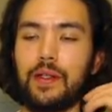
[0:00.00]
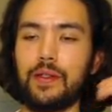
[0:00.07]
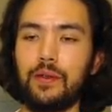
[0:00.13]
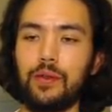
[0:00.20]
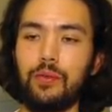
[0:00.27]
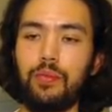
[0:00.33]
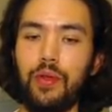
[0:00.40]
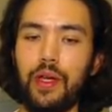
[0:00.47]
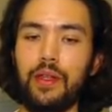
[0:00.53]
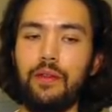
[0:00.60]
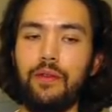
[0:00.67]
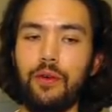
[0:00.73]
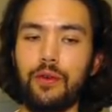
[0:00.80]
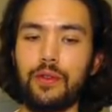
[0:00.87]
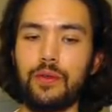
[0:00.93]
So you play
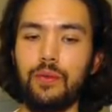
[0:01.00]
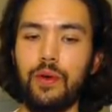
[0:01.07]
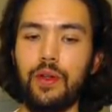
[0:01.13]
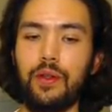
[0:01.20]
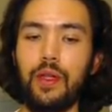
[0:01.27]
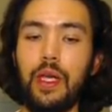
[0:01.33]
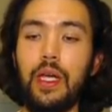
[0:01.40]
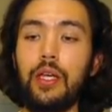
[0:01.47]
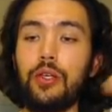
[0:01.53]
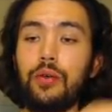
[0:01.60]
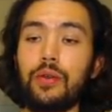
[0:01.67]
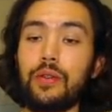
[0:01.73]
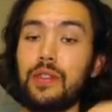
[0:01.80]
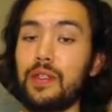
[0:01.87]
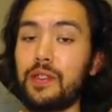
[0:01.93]
the first one,
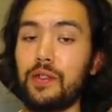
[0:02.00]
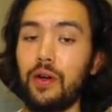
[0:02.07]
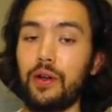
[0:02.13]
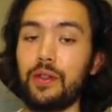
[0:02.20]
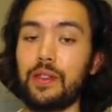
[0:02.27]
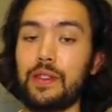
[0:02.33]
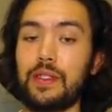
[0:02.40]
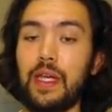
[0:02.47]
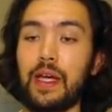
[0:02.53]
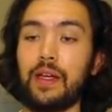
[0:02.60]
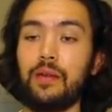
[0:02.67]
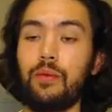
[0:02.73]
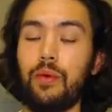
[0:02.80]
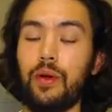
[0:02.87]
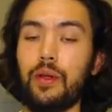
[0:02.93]
you can discard the
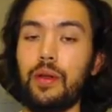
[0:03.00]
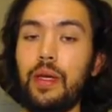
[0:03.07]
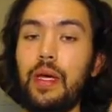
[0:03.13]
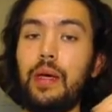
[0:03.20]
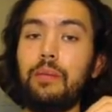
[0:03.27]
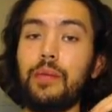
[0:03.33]
second one,